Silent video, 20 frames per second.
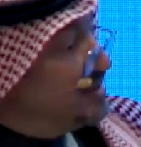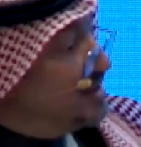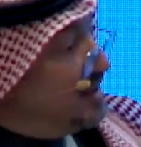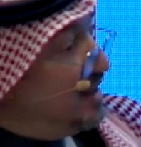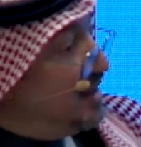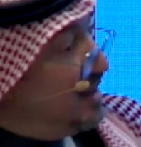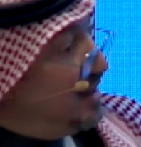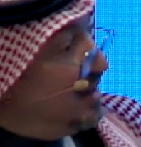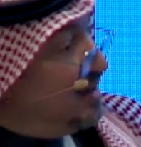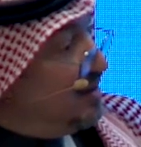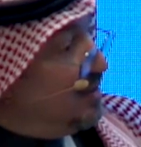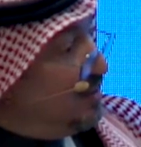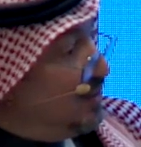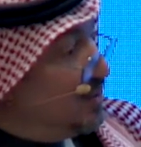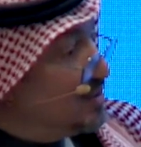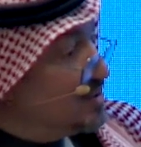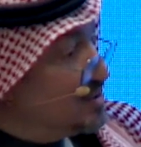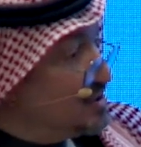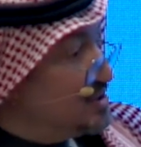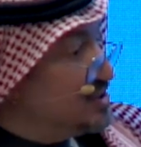
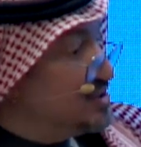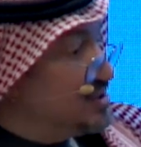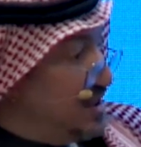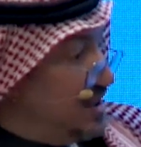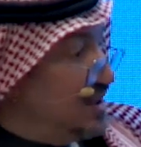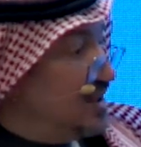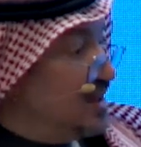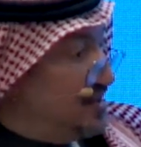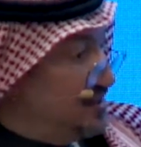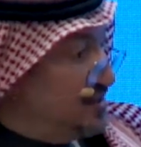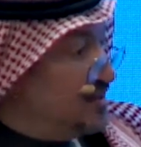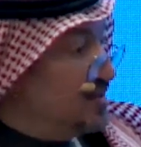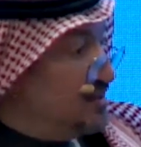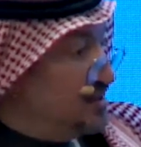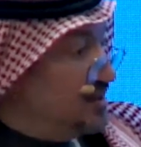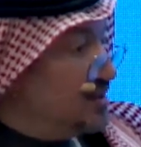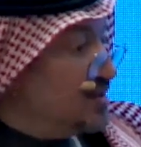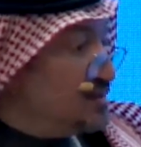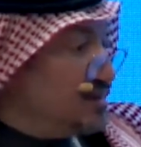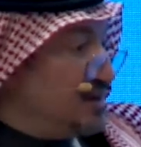ounce, inshallah, in the
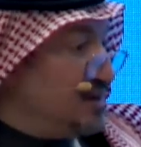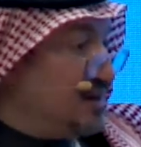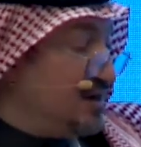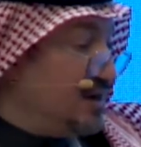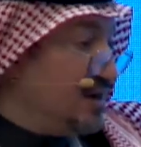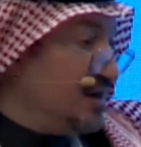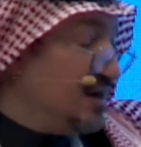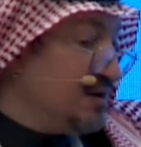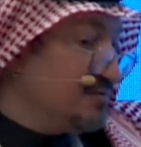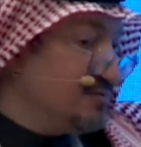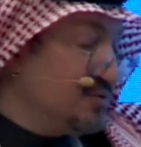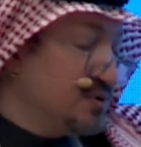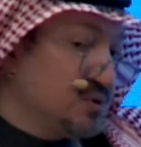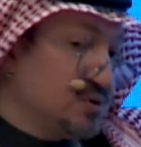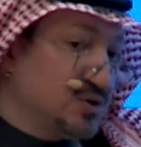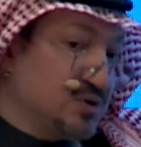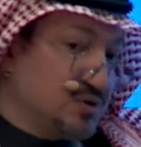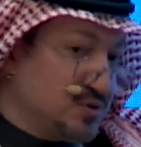near future.